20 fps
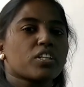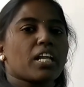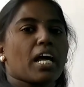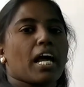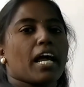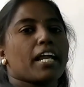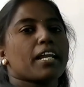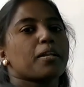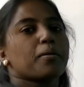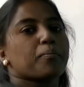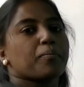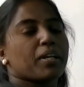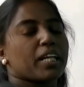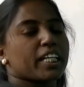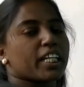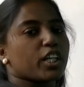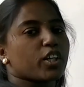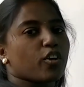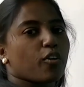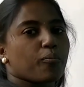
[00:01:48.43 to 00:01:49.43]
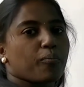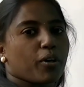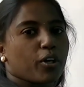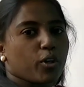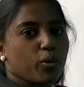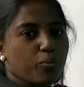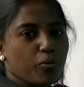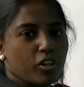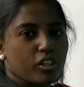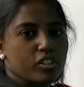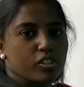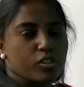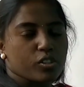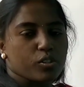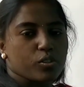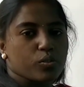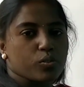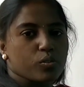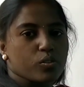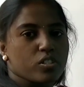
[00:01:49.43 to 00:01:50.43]
and breaking of
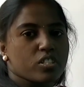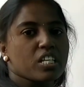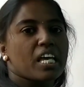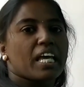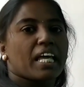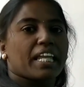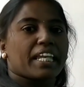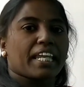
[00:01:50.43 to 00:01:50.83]
biomolecules,